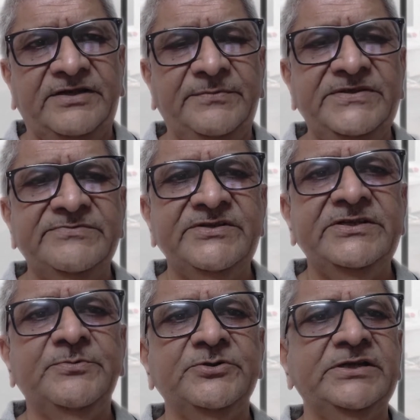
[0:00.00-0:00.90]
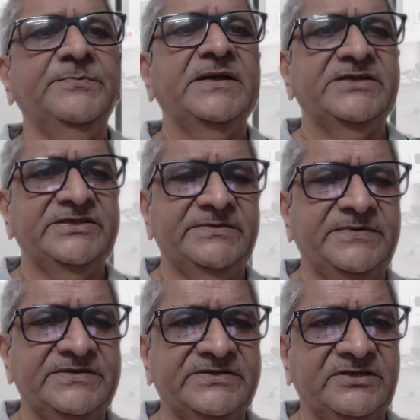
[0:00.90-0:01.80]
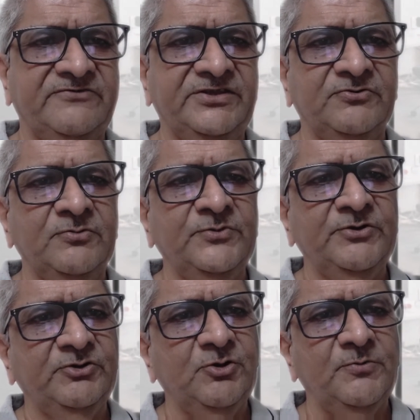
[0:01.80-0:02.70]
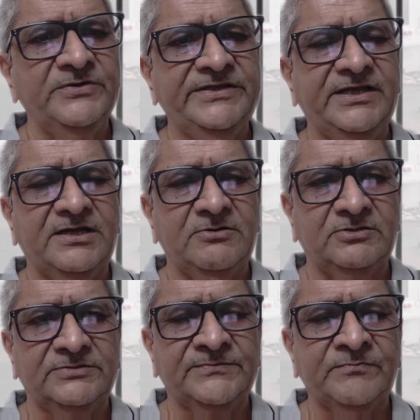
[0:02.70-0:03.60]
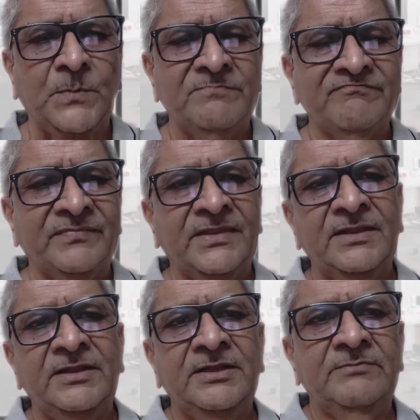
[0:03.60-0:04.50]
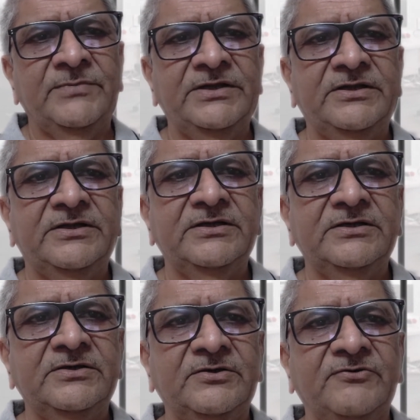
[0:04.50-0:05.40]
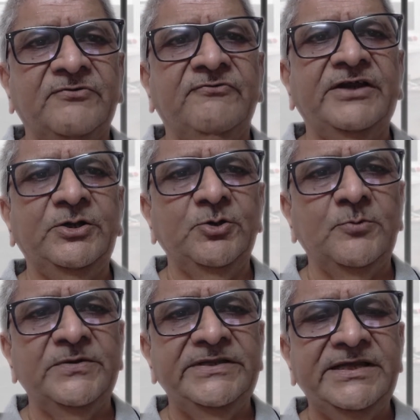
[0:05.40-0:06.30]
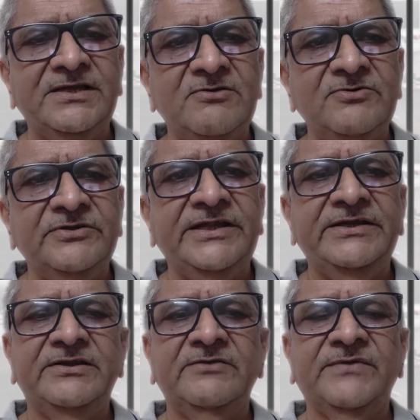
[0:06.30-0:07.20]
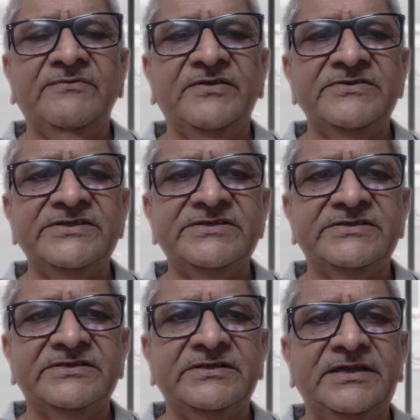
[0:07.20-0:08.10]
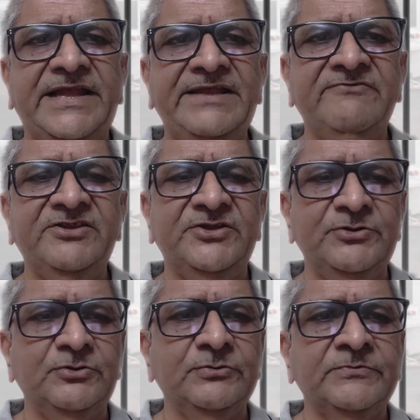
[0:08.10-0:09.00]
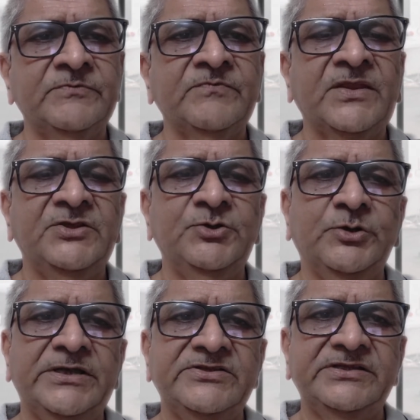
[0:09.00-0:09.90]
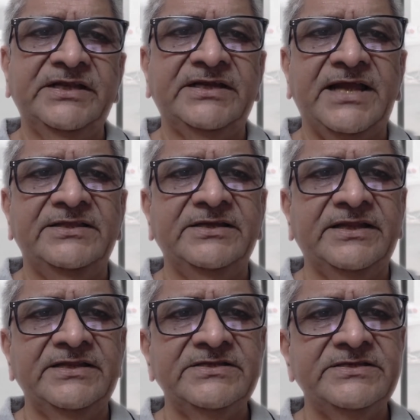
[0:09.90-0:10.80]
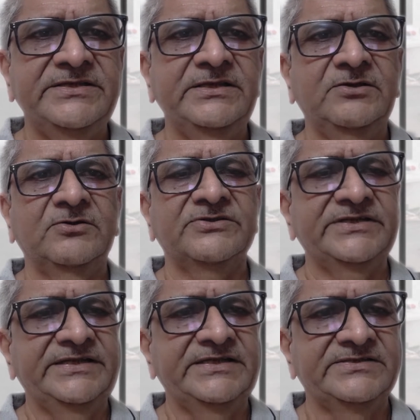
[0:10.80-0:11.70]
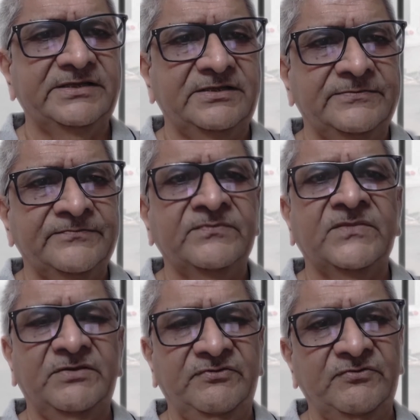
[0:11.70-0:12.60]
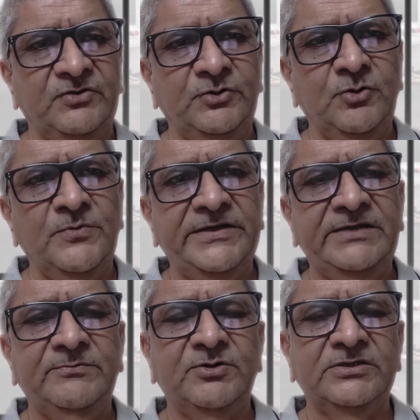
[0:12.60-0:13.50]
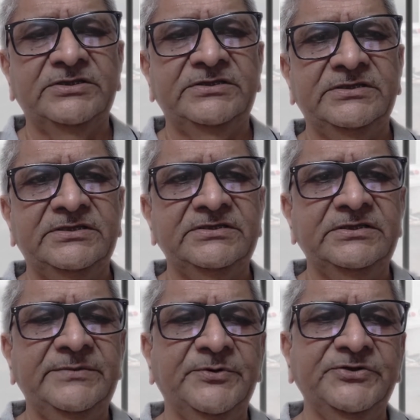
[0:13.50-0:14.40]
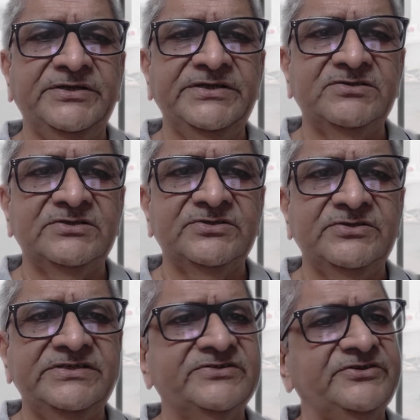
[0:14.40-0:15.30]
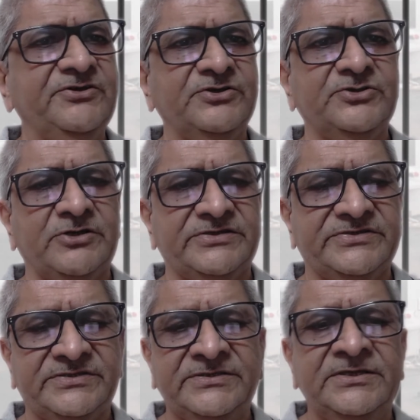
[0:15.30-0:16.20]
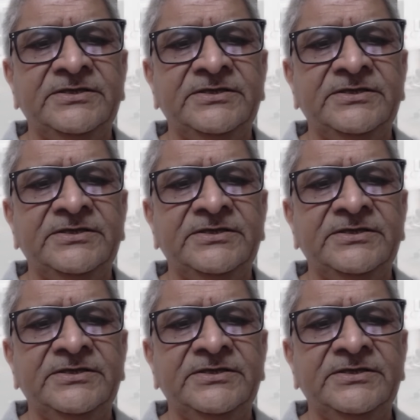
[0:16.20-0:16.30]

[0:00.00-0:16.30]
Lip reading: Depository Participants, with whom you have to open the account. But where to open the account, that preference is lying with you. You can select either NSDL or CDSL. If you want to open it both the depositories also, it's your choice.